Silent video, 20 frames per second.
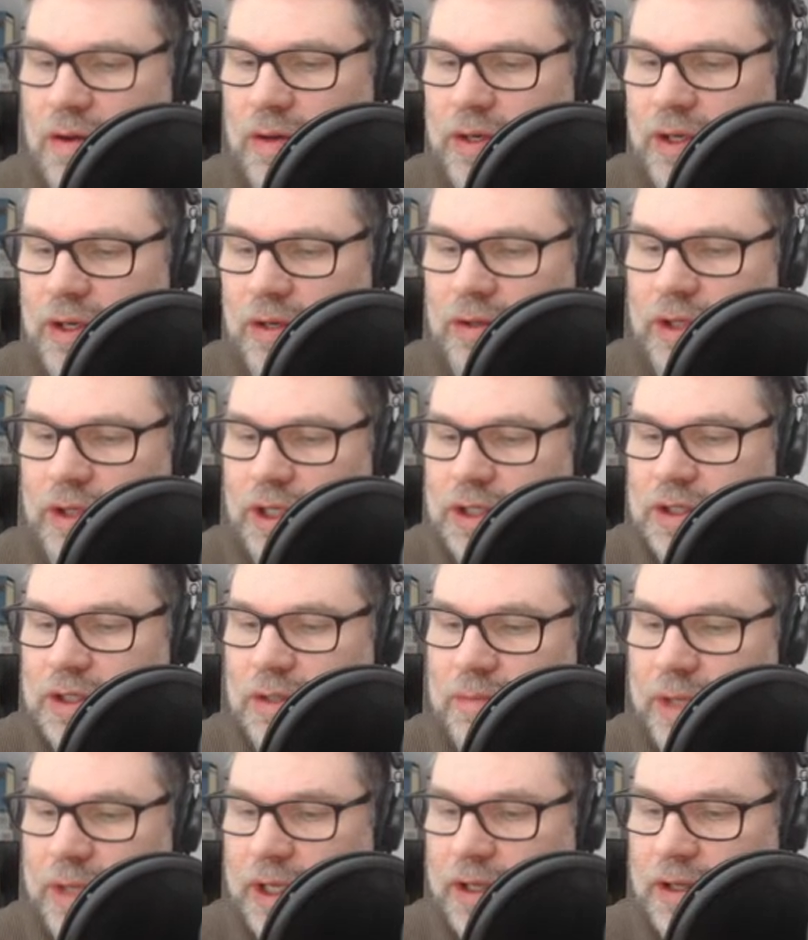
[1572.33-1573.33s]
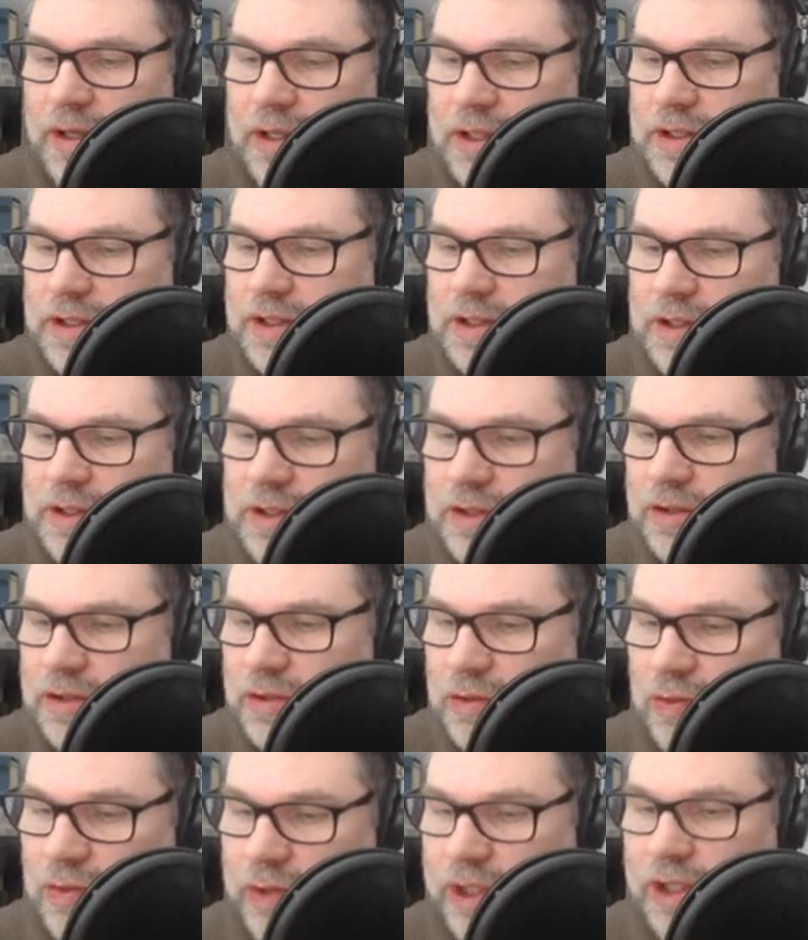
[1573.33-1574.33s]
Don't need to make this
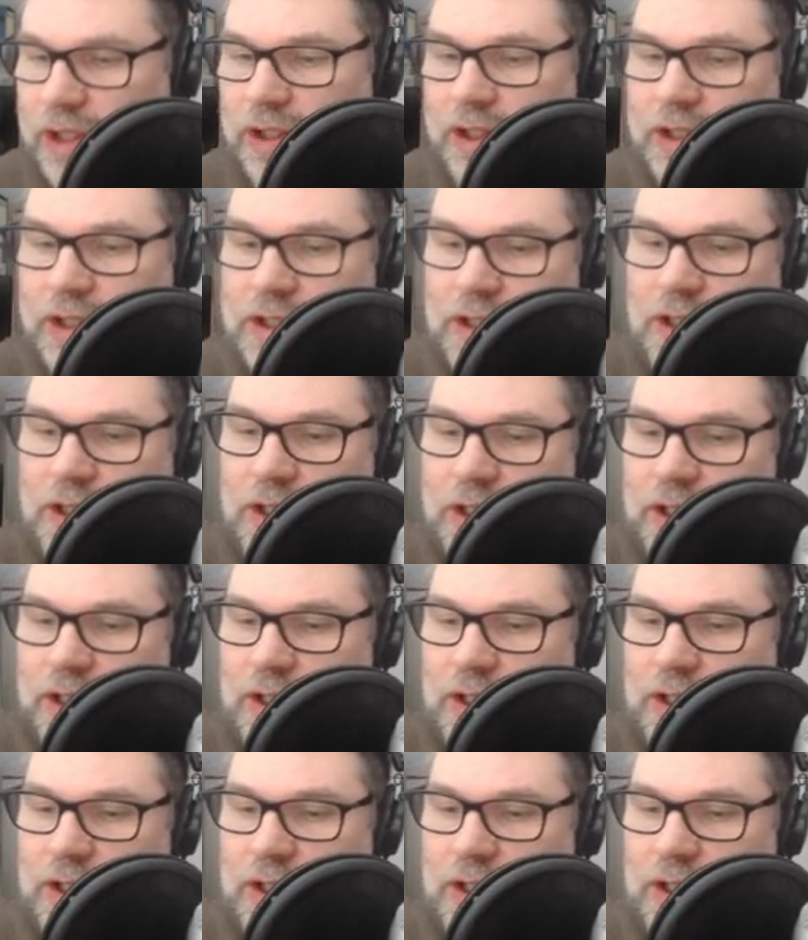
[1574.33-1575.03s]
too realistic.